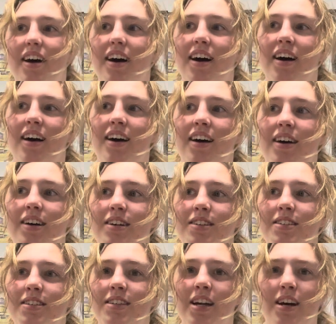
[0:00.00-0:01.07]

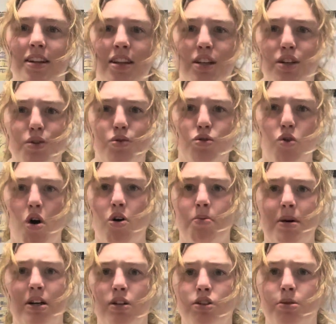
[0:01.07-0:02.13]
And yeah, thank you to all my
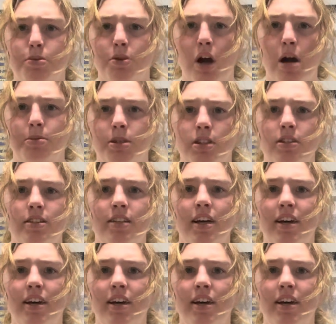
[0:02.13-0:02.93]
new subscribers.